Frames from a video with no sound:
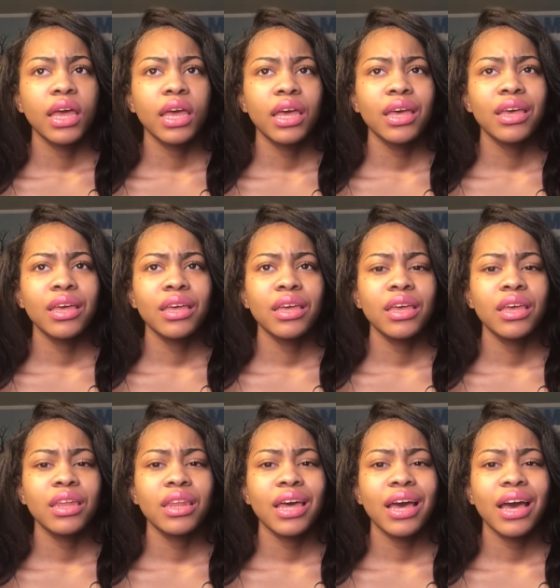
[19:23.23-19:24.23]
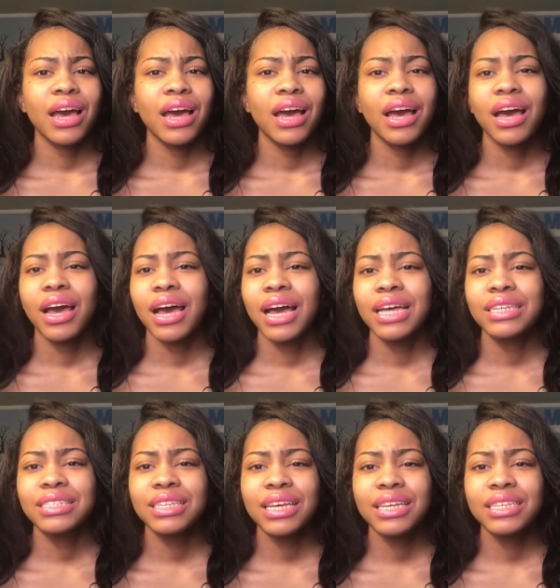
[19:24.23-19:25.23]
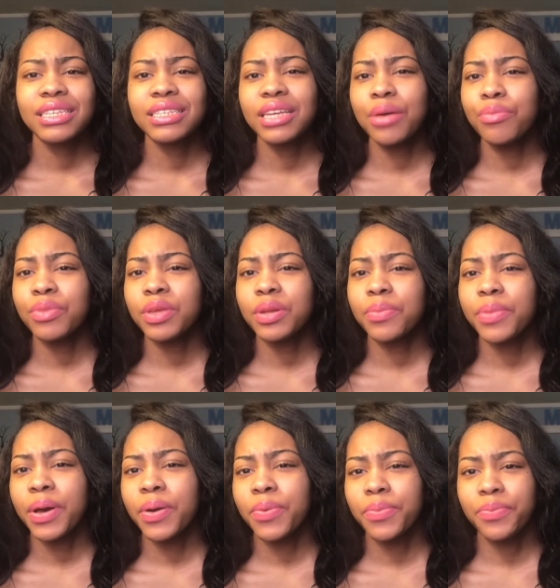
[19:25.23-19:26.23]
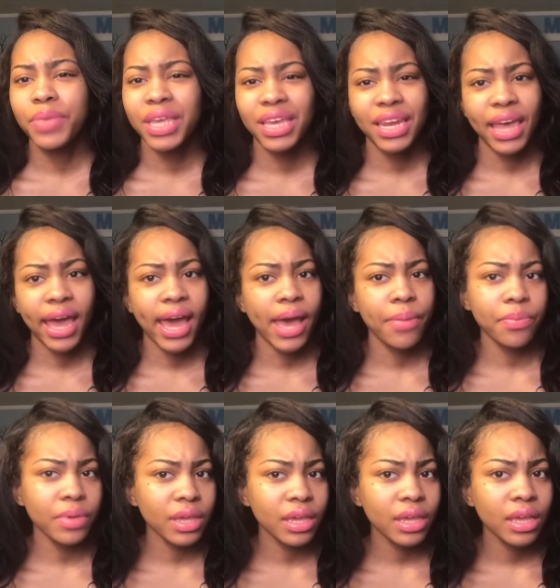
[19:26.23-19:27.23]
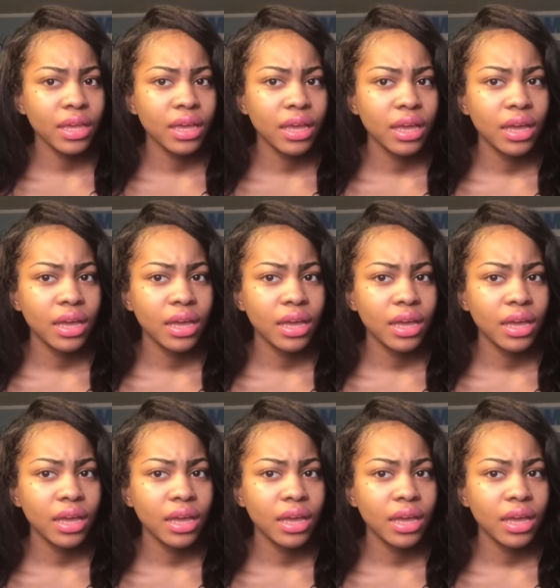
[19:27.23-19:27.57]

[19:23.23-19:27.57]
And I said something about being happy.